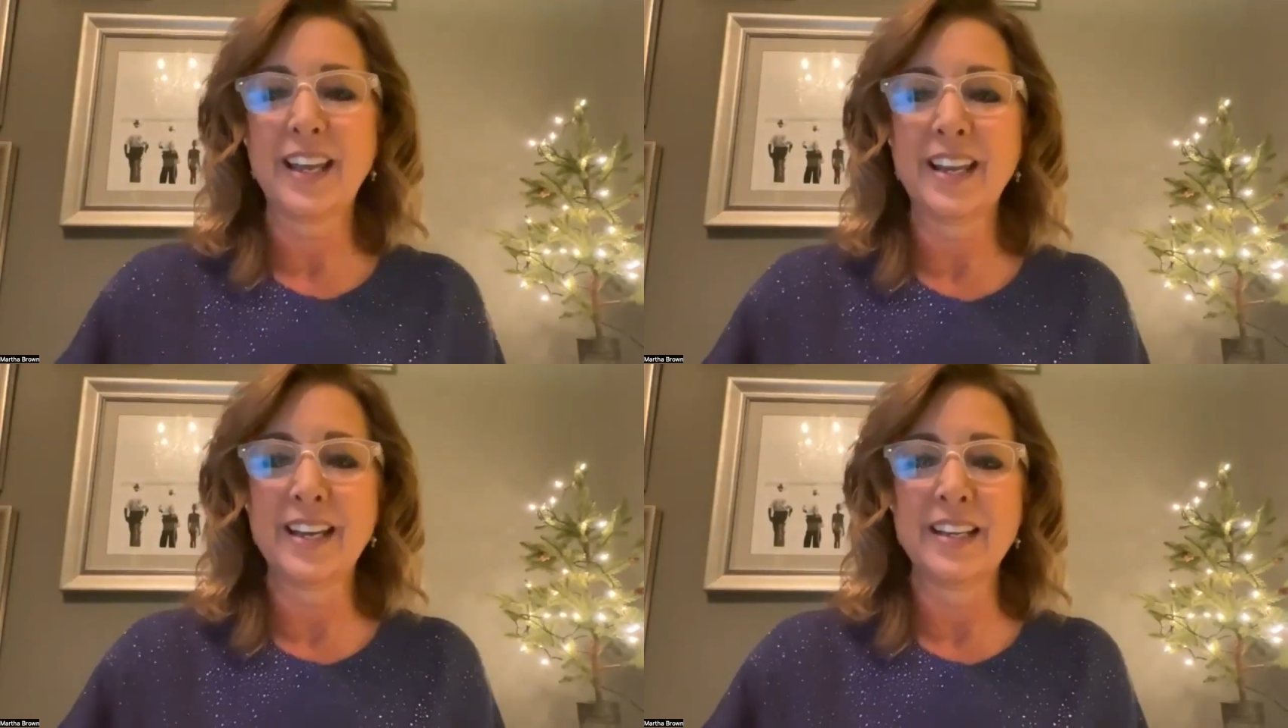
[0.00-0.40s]

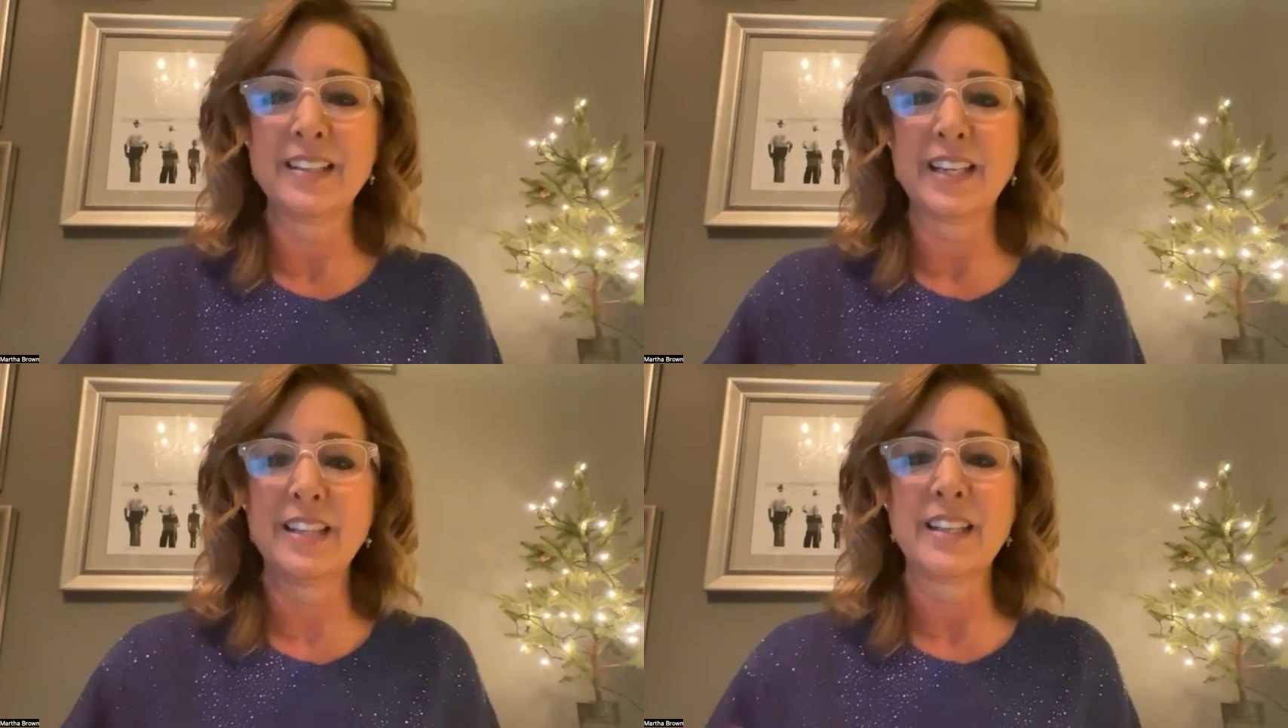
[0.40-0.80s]

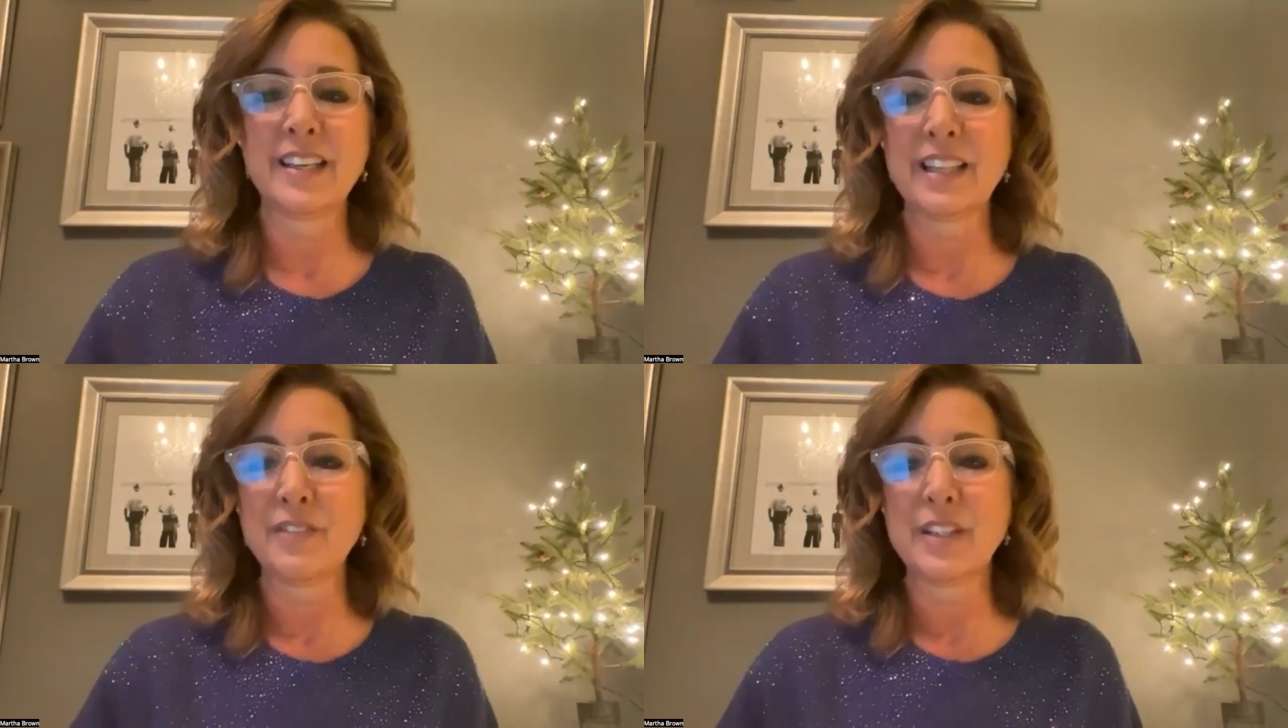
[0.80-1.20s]
and in the
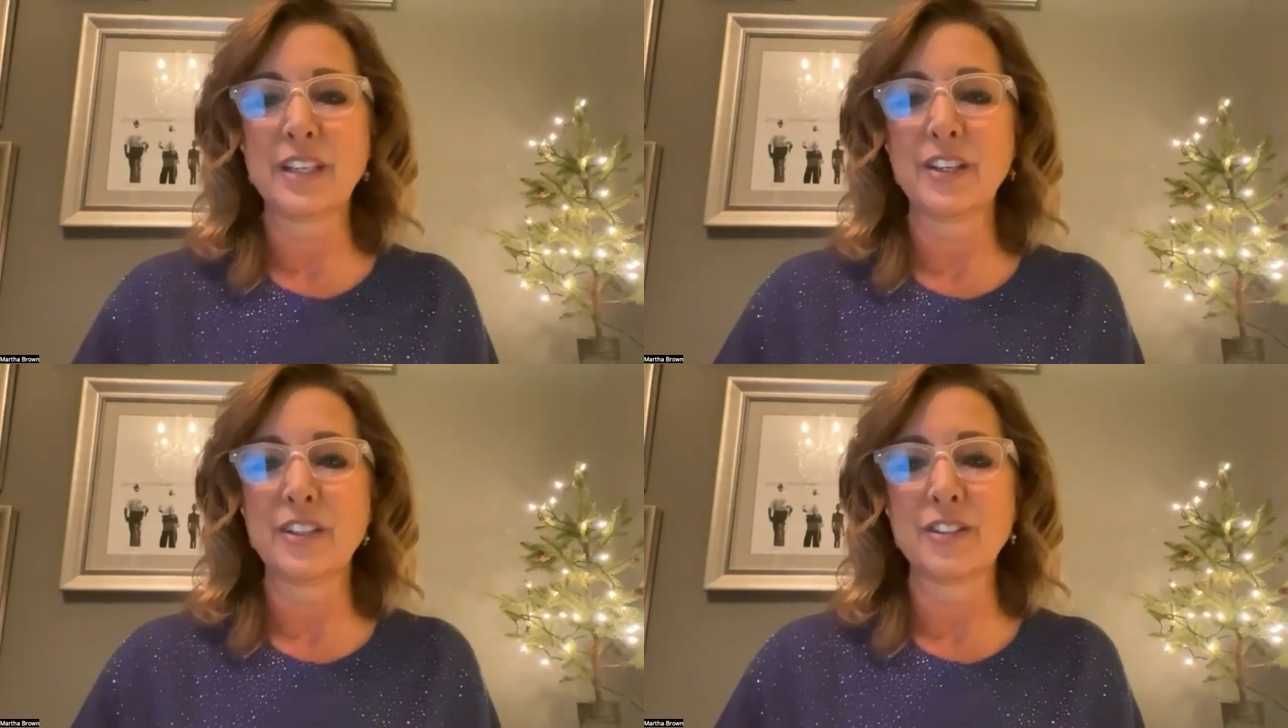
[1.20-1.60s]

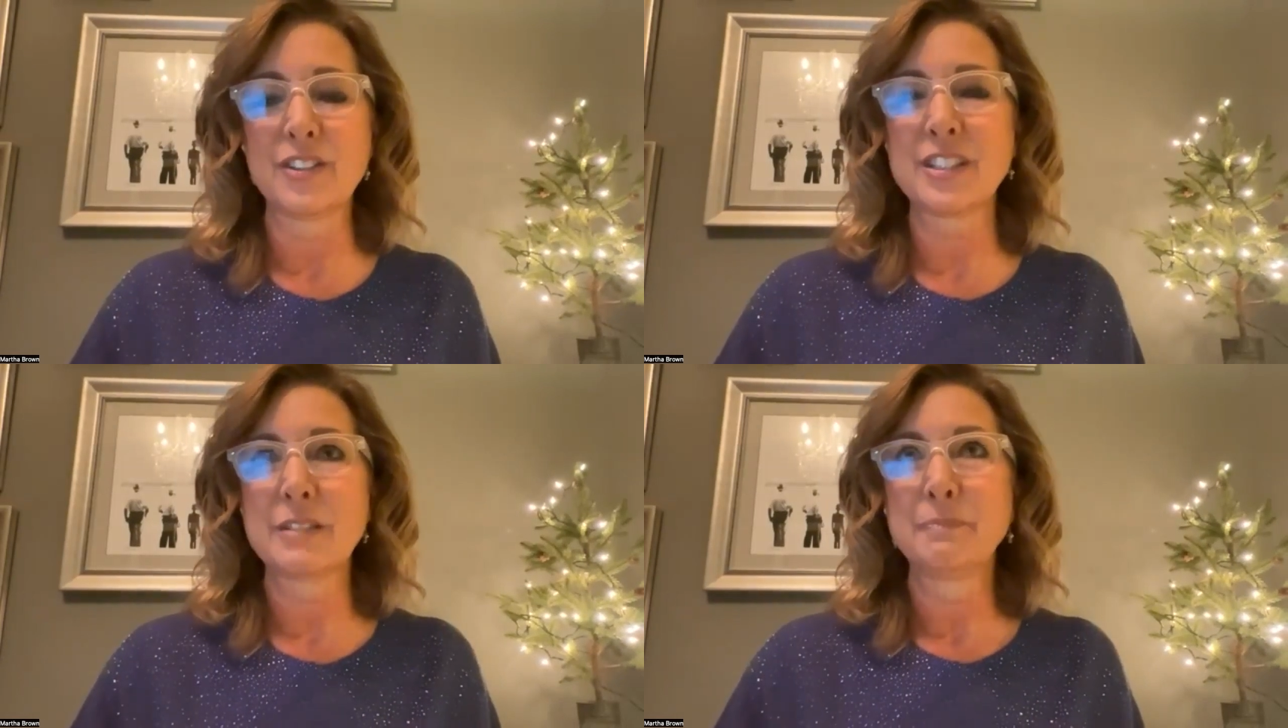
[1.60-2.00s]
11 years